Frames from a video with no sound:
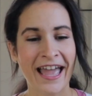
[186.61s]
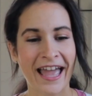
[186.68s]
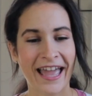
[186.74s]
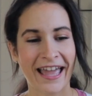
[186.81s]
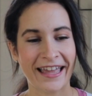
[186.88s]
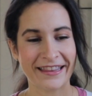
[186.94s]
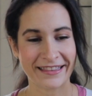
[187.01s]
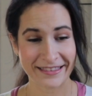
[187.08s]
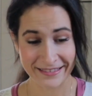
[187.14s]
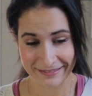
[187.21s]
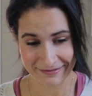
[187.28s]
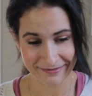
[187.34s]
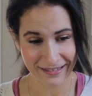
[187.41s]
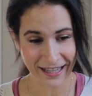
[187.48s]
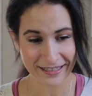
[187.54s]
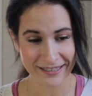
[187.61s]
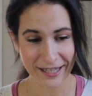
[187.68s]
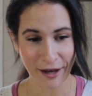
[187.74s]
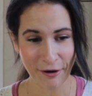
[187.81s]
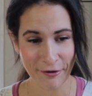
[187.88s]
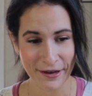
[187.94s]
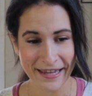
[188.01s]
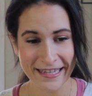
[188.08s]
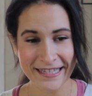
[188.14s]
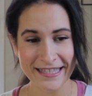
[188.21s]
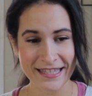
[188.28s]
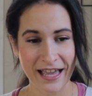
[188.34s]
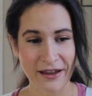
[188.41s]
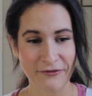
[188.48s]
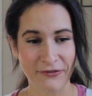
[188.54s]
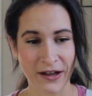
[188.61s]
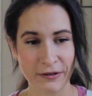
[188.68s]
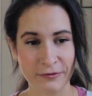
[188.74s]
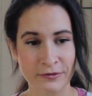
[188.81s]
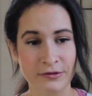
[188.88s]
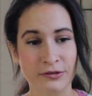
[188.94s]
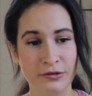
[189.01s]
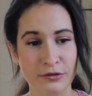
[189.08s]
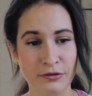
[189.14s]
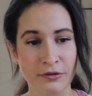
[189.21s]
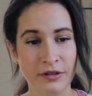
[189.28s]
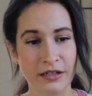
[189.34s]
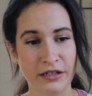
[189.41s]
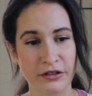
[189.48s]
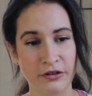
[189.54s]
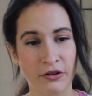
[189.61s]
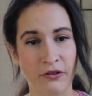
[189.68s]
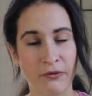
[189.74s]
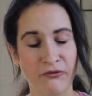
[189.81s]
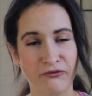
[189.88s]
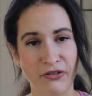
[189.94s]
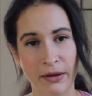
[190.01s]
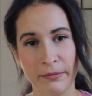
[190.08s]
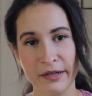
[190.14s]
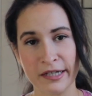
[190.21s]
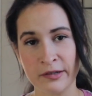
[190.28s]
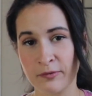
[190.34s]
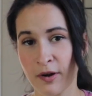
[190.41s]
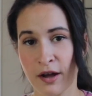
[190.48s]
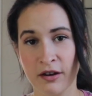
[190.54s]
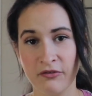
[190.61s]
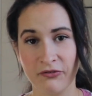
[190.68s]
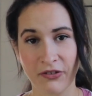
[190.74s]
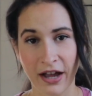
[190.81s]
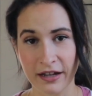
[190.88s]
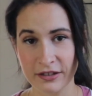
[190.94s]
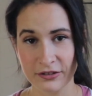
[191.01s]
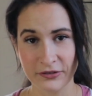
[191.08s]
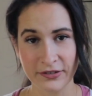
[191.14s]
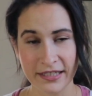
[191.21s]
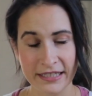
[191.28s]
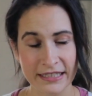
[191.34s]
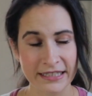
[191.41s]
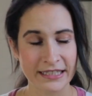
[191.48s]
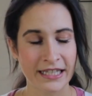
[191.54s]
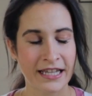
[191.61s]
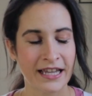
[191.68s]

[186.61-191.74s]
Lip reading: And that's how it is. I found 2 little family-run factories